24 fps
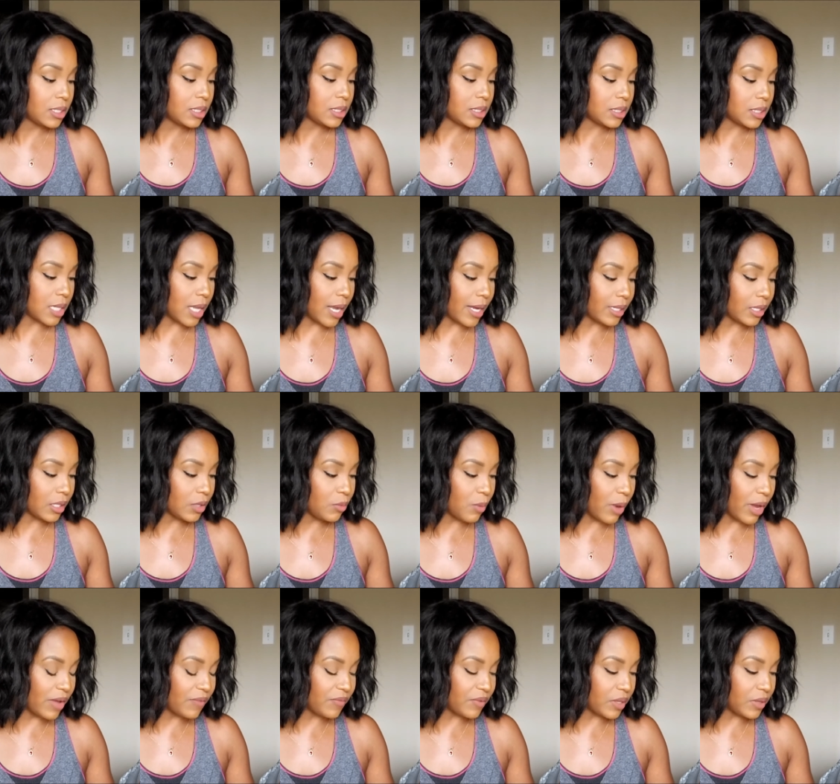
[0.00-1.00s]
slightly
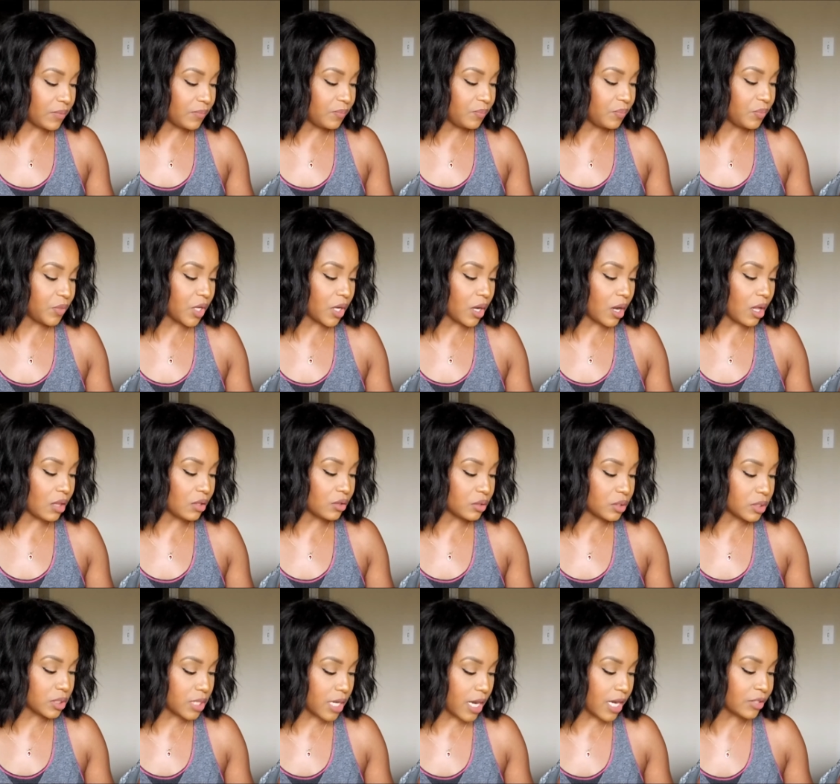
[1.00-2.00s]
wavy. The
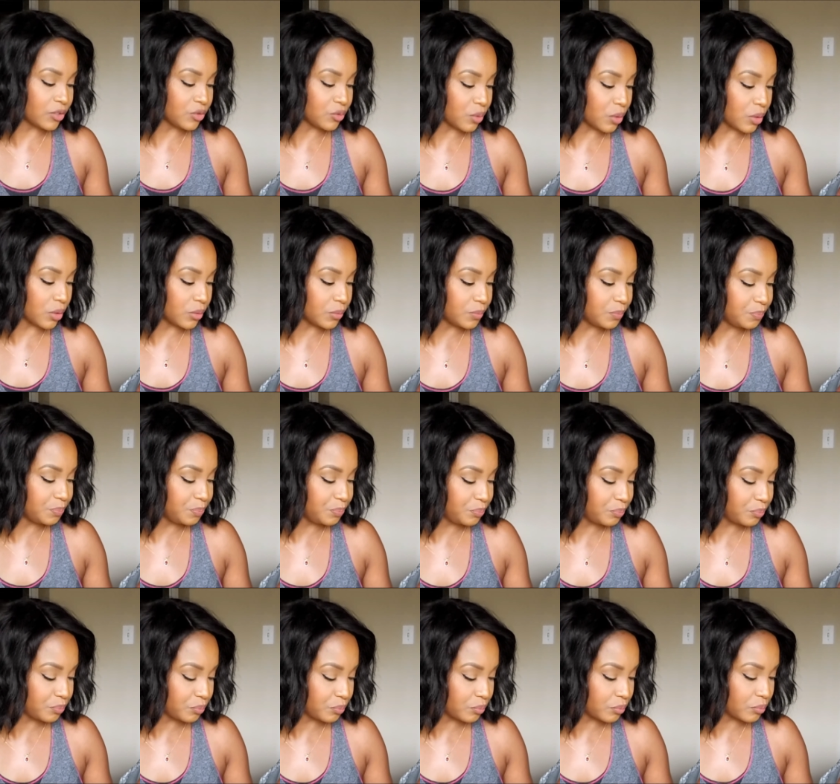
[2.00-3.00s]
color is natural.
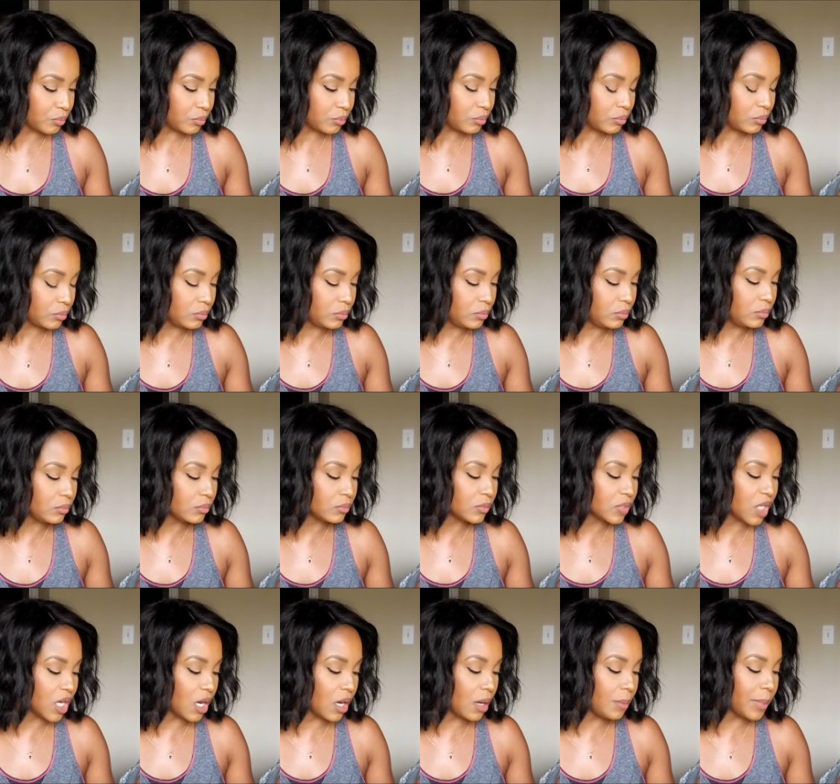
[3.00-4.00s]

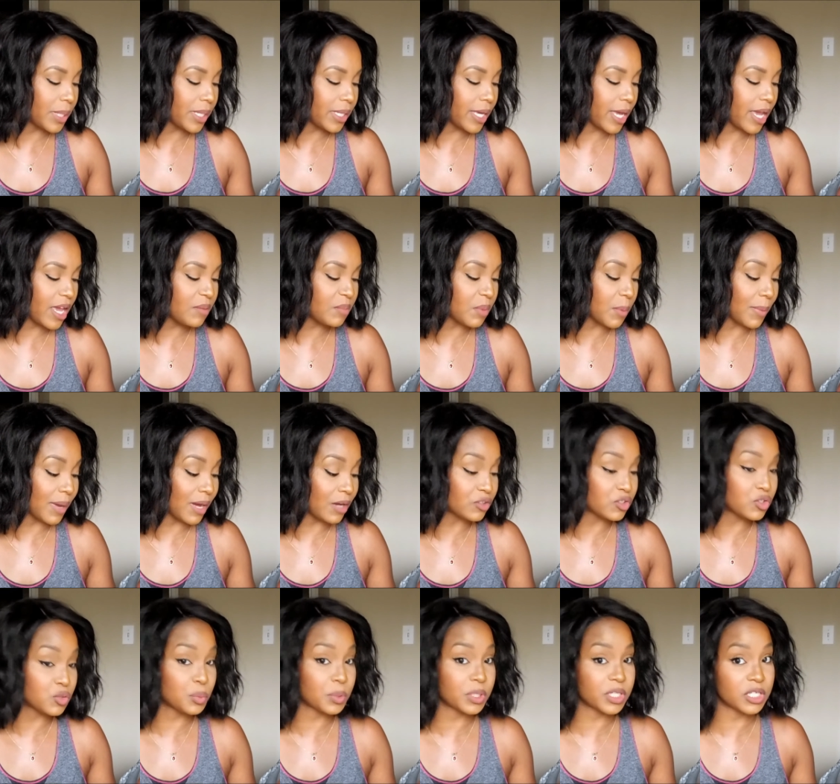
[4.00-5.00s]
It came
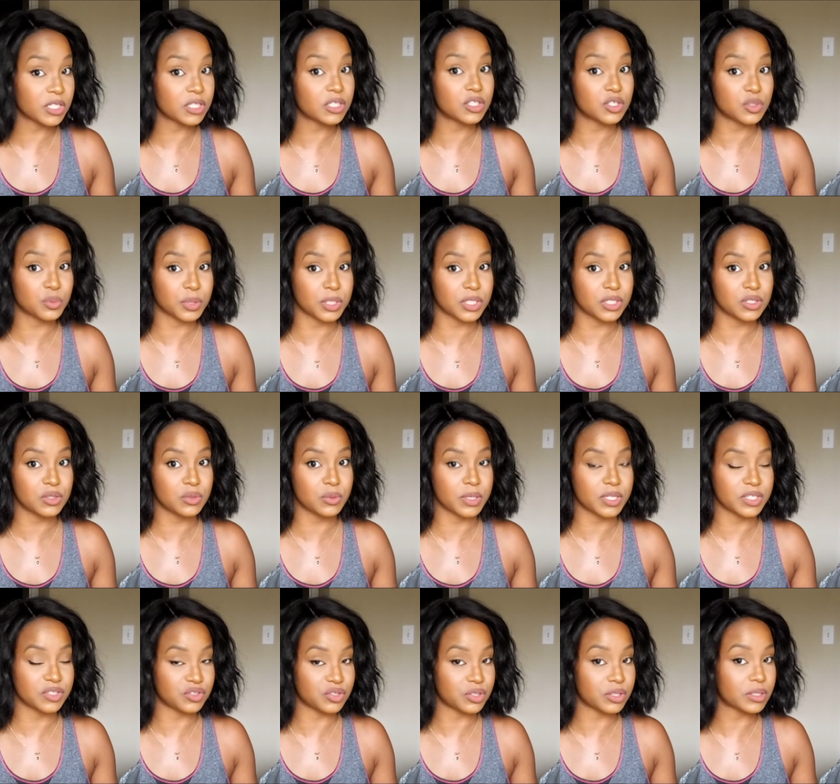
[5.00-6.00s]
about 20 to 22
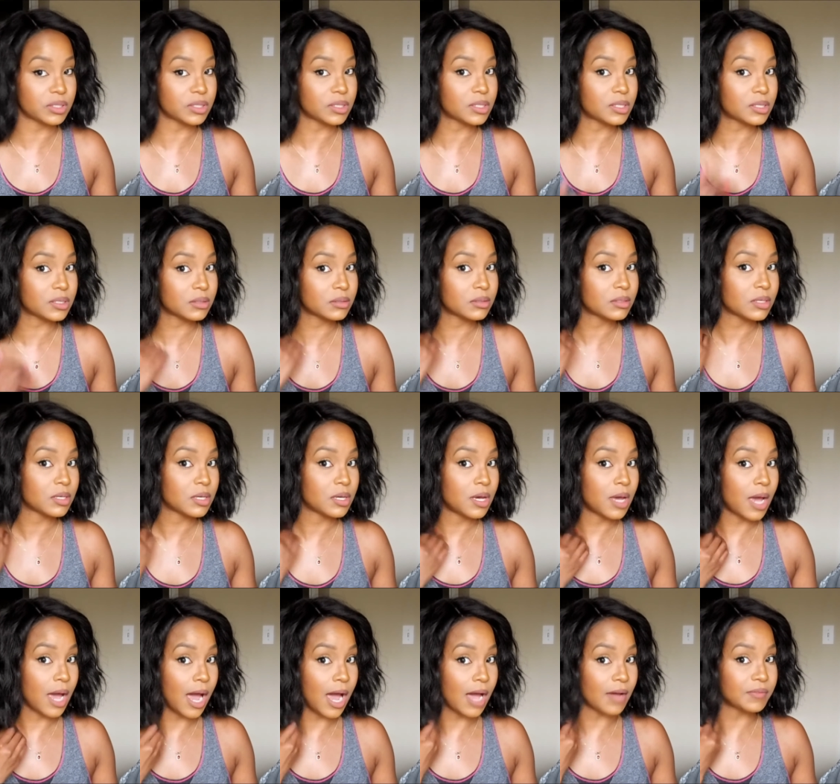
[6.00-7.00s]
inches.
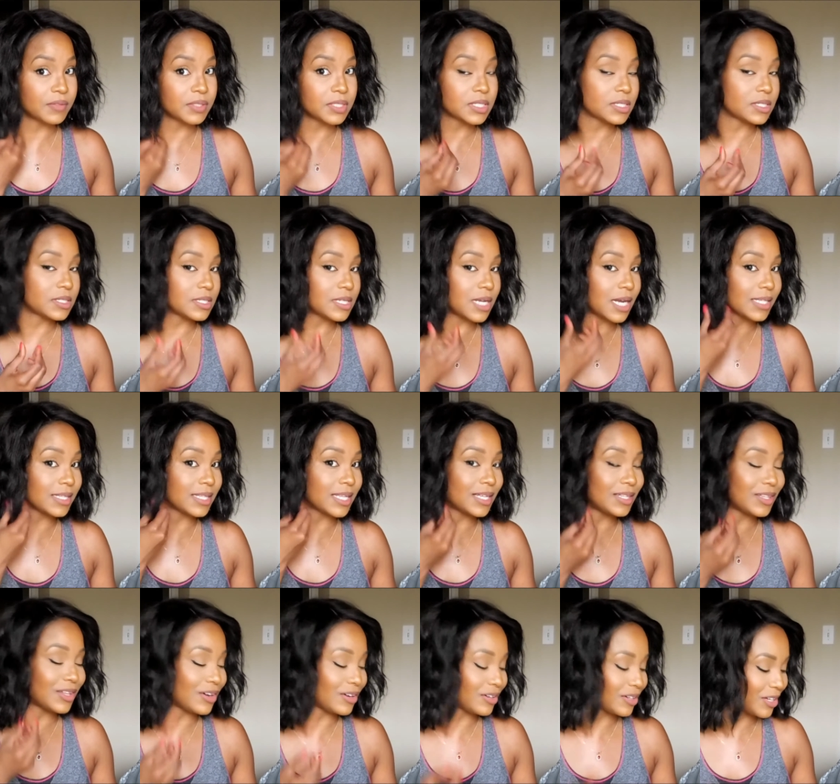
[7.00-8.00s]
Obviously, it's not
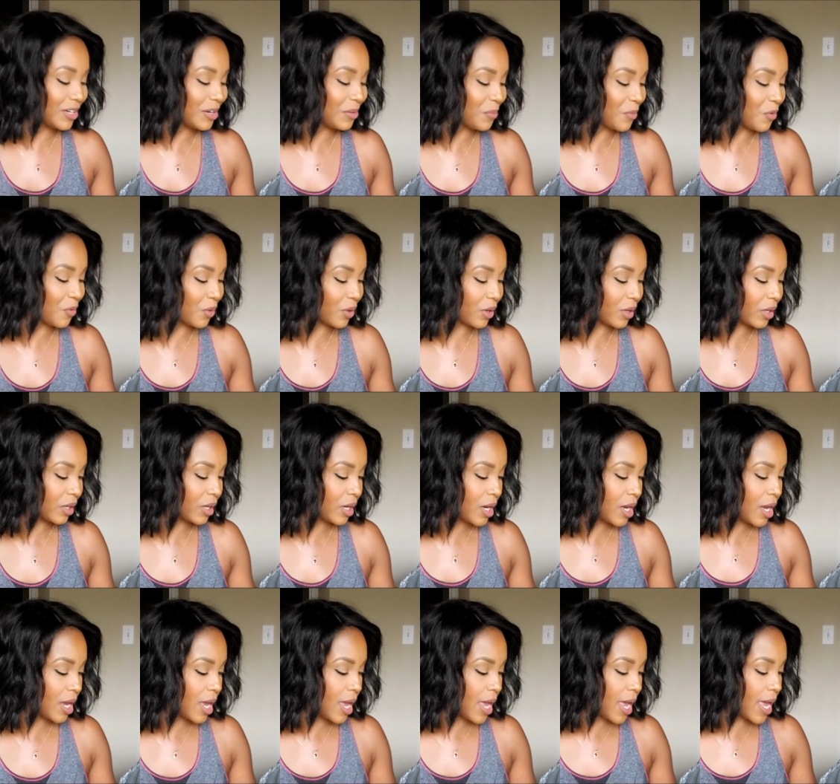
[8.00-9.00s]
that long anymore.
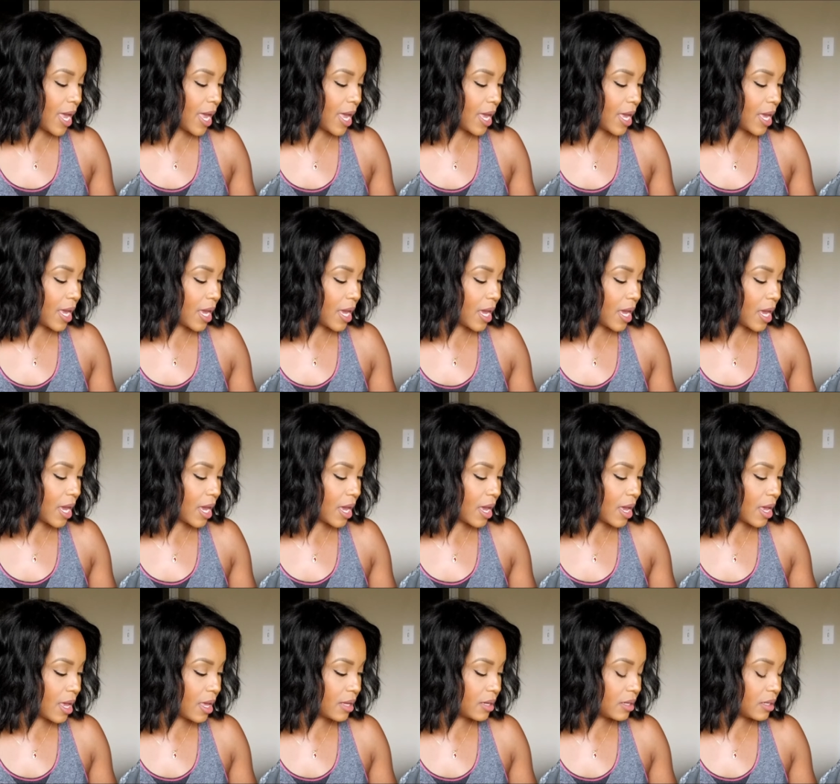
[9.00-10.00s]

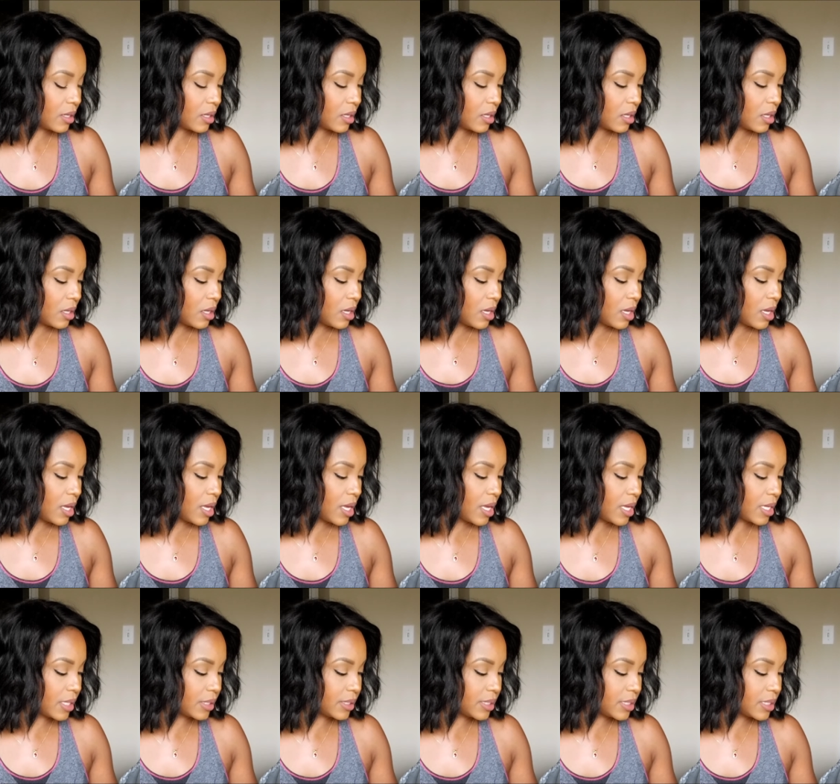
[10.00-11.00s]
And
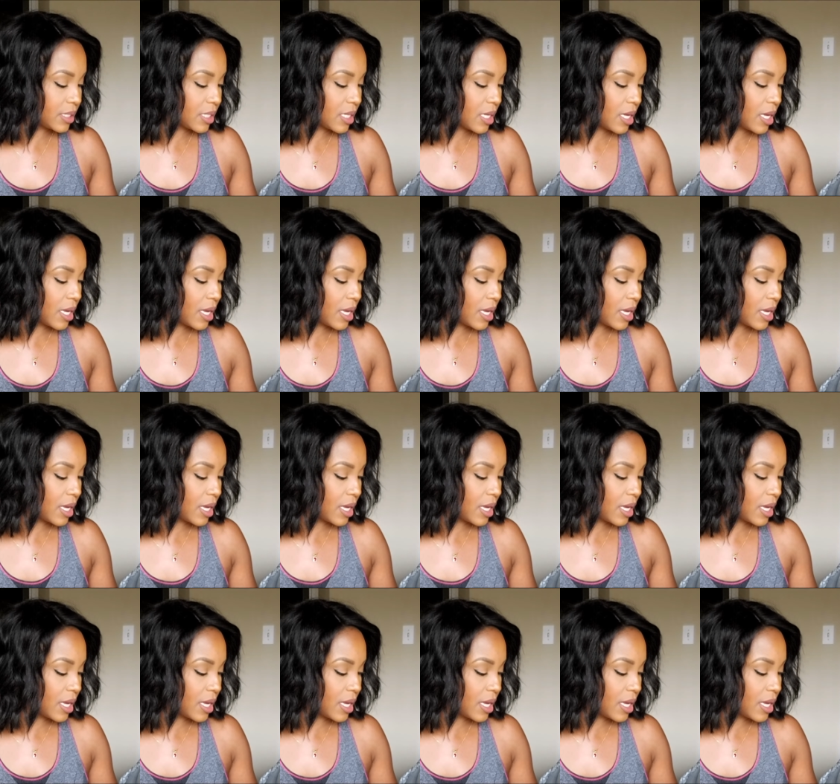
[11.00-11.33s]
it's